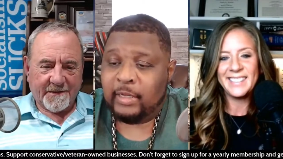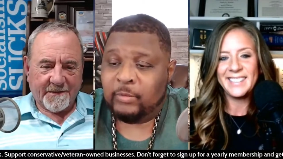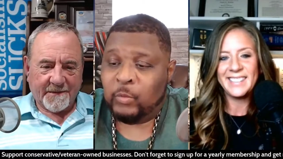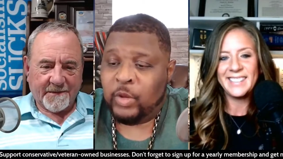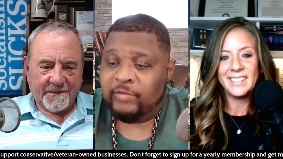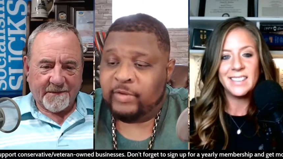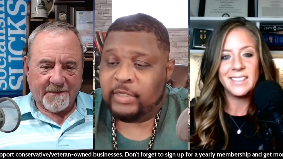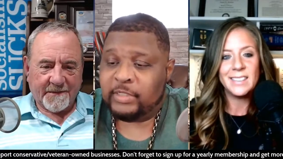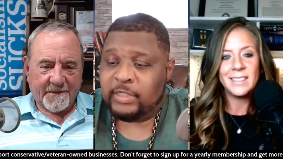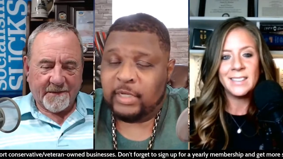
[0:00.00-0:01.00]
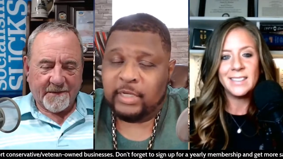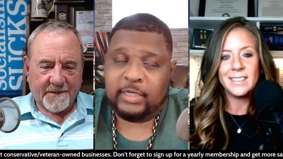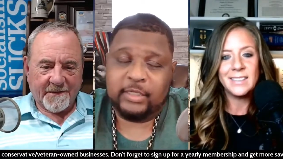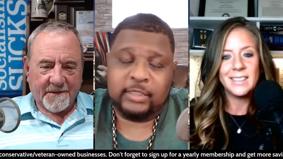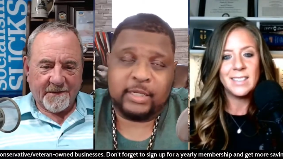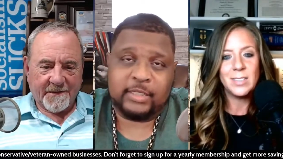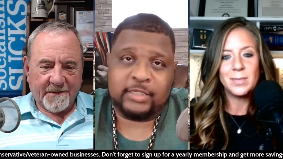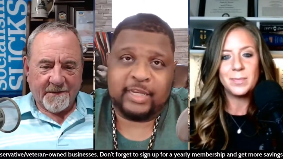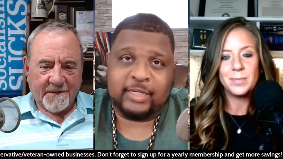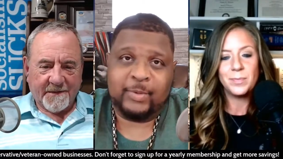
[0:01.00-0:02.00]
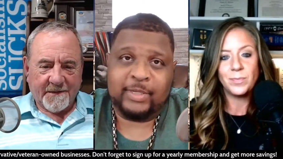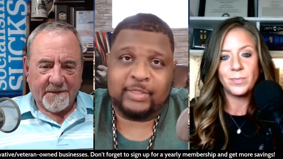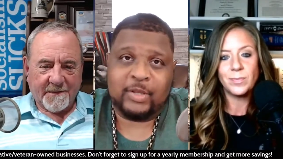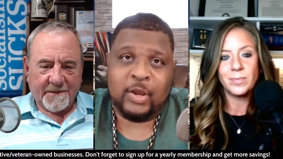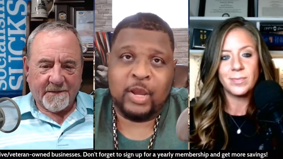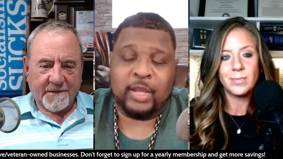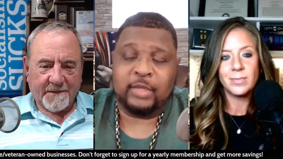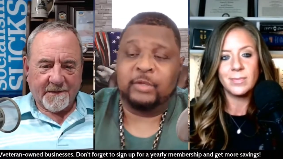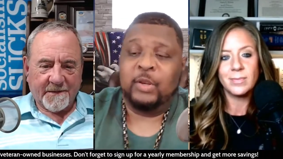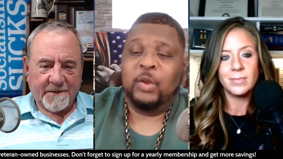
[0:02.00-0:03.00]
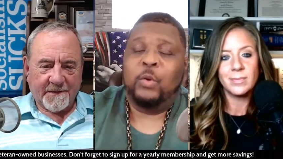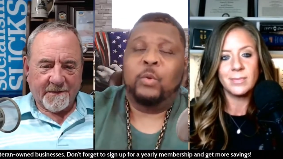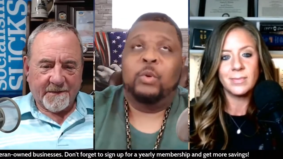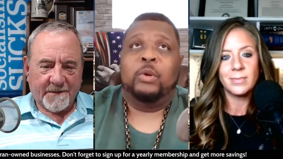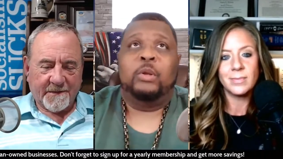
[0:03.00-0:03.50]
Speaker 1: by one of his uh, constituents on,